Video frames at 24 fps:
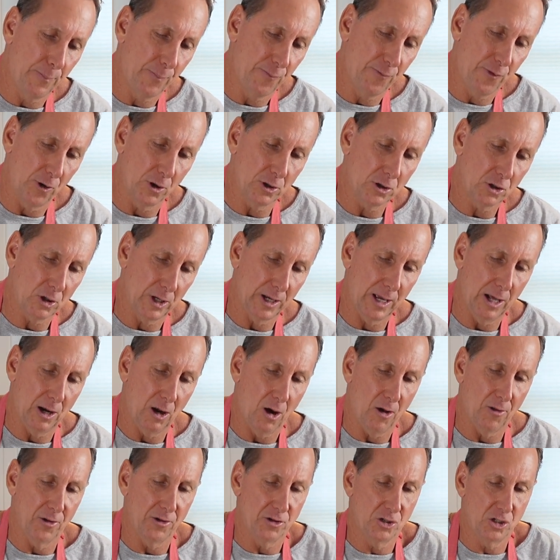virtually get
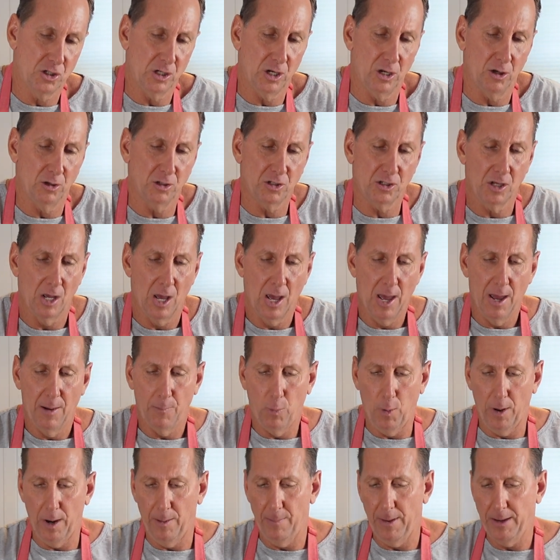all the juice. But
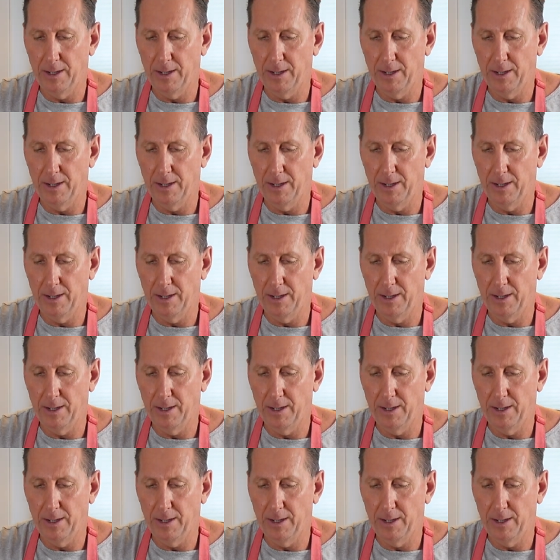what I'm